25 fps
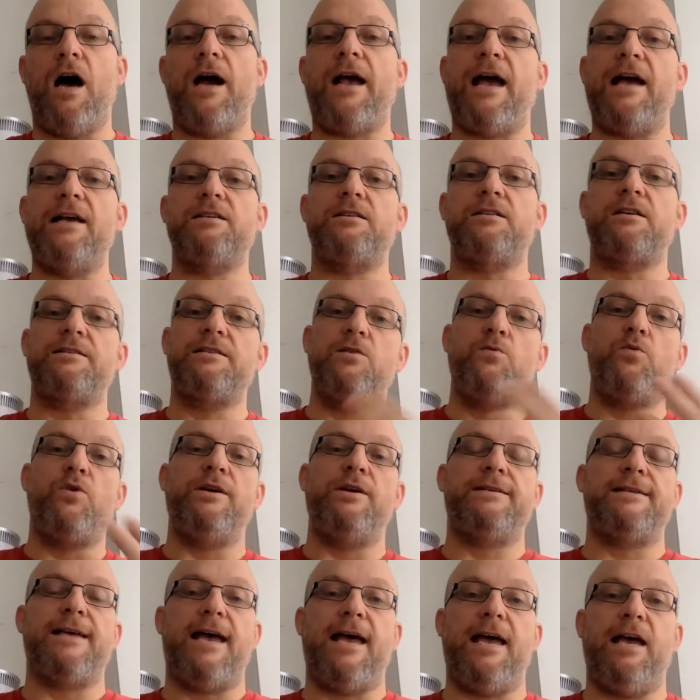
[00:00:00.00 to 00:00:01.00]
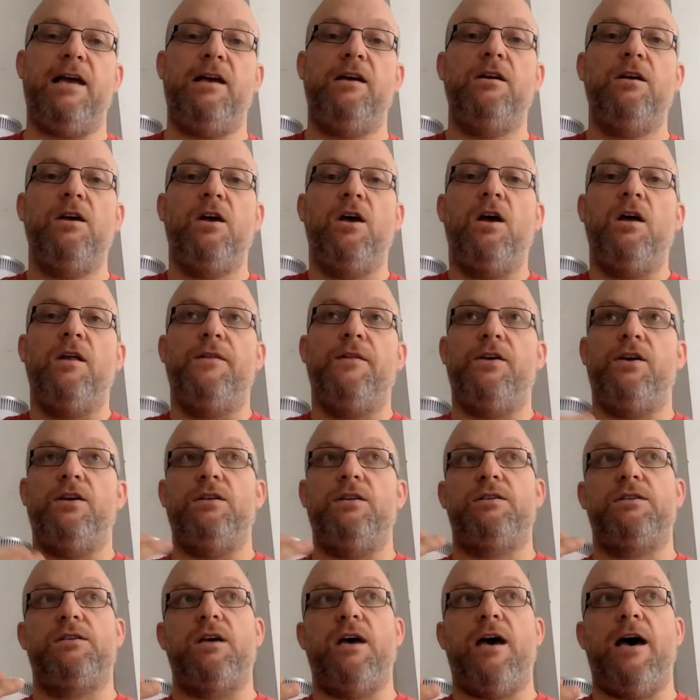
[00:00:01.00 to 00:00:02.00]
Okay, so I see what you're saying,
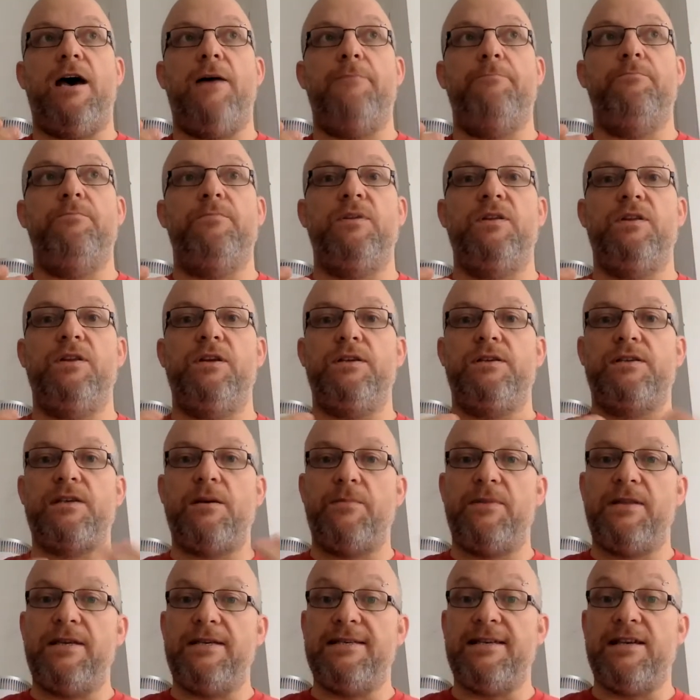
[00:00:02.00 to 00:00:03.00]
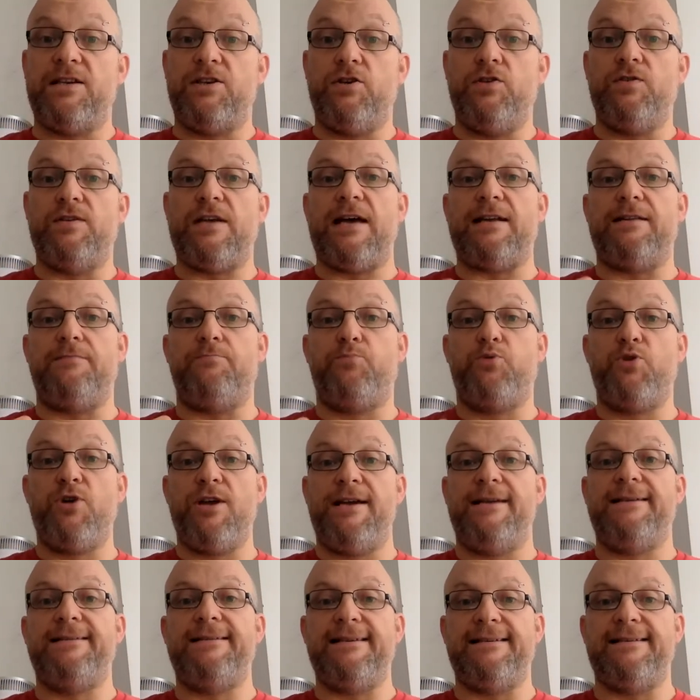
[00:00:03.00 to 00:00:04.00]
that that some of these issues had
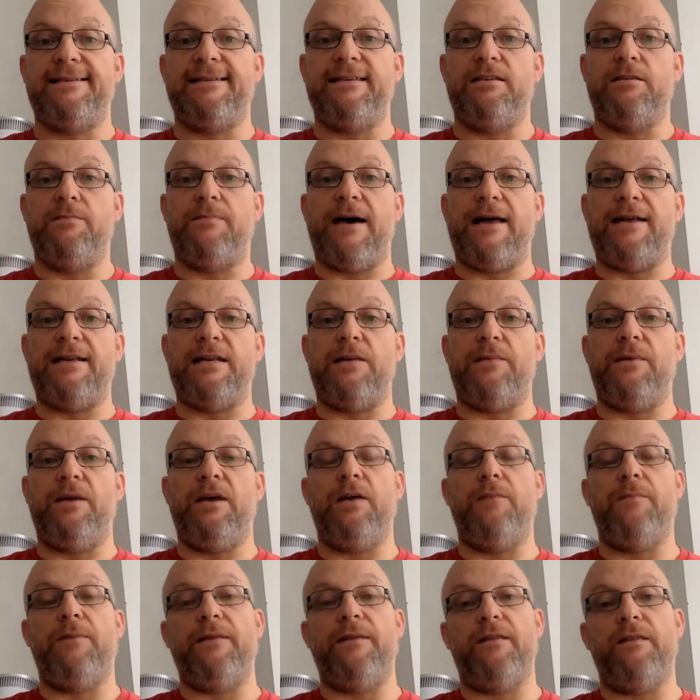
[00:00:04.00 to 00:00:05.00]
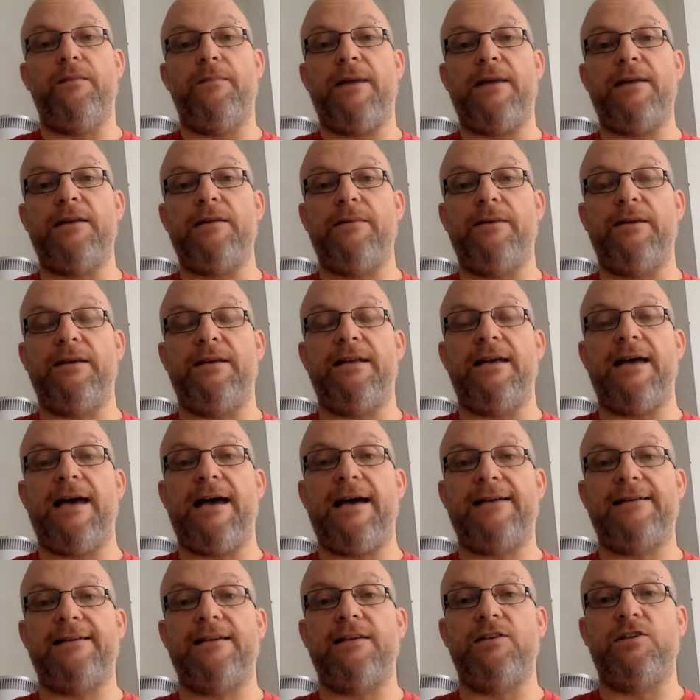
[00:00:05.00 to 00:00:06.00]
pre-existed the pandemic, but the pandemic had
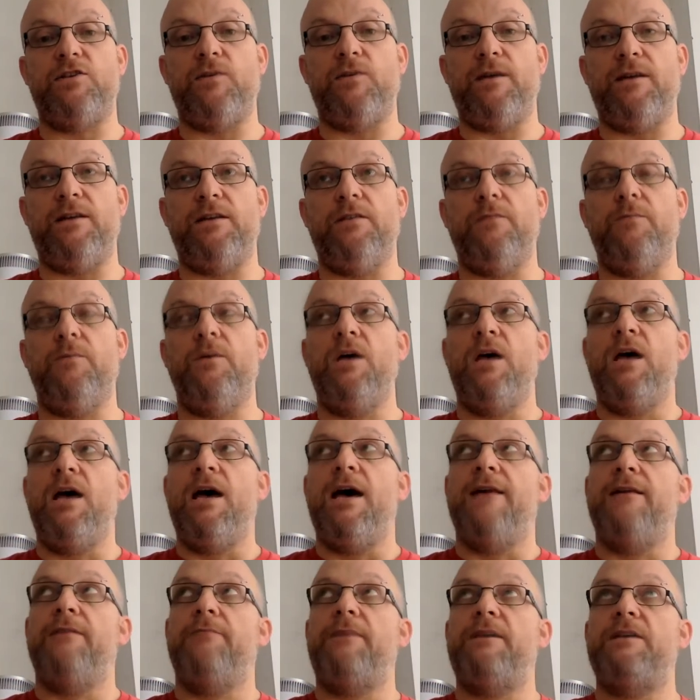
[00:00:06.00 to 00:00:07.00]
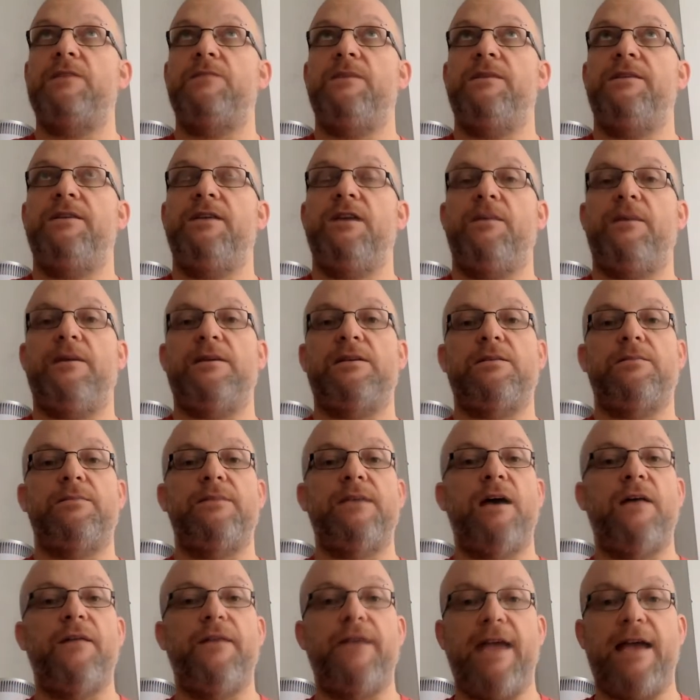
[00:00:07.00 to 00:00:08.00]
accentuated them. And that makes me think about some of
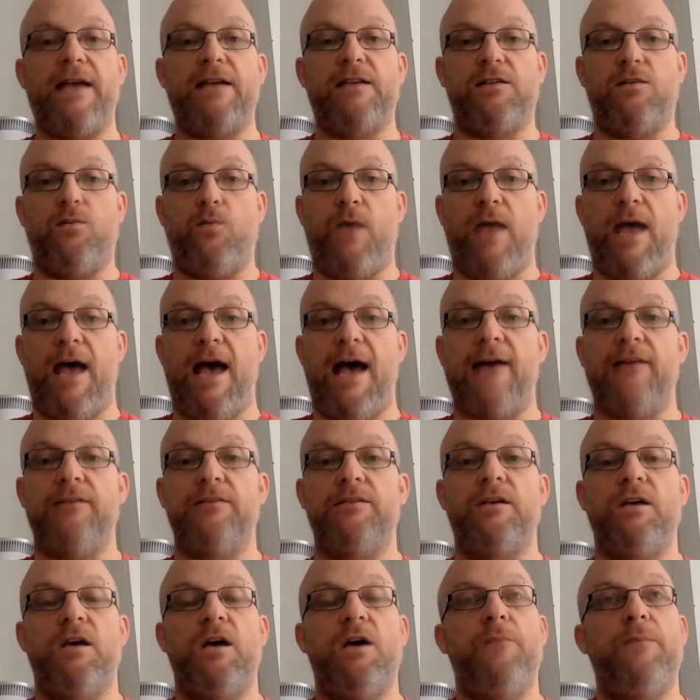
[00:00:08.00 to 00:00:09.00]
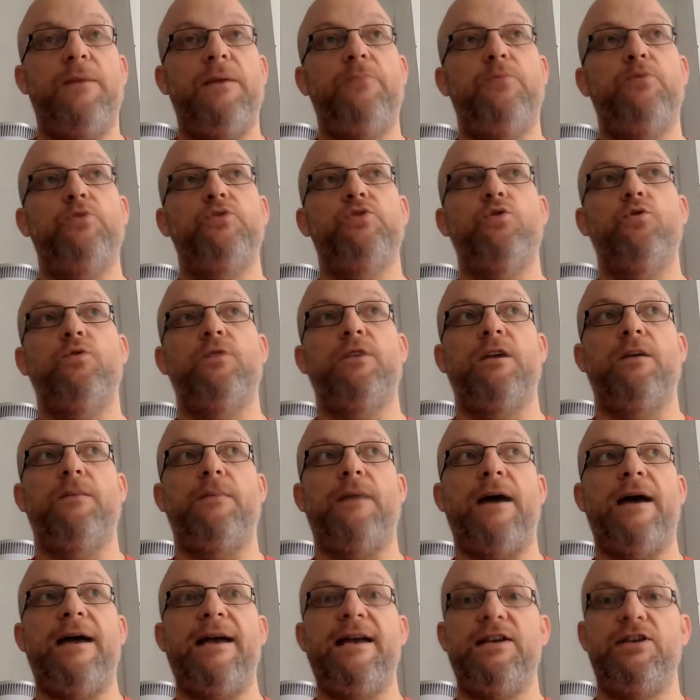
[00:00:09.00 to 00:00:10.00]
the other guests that we had, people talking
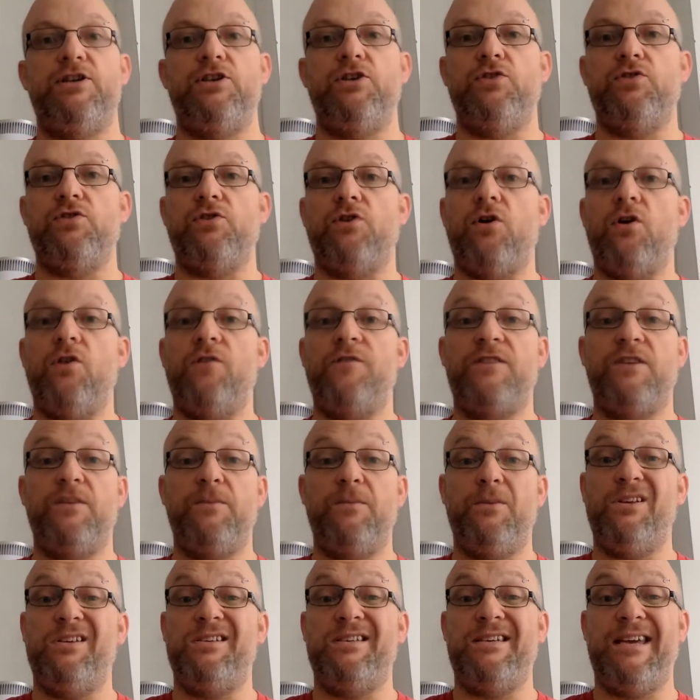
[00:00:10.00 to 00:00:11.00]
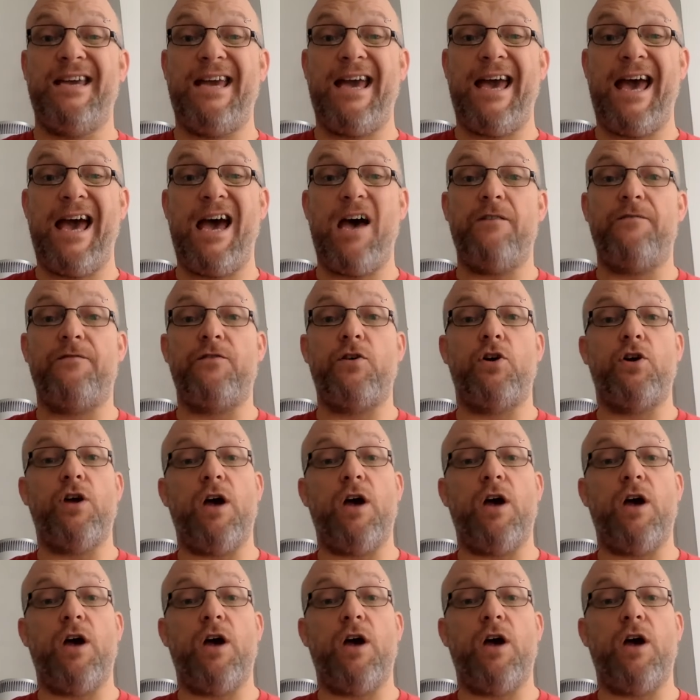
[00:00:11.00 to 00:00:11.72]
about issues of community care,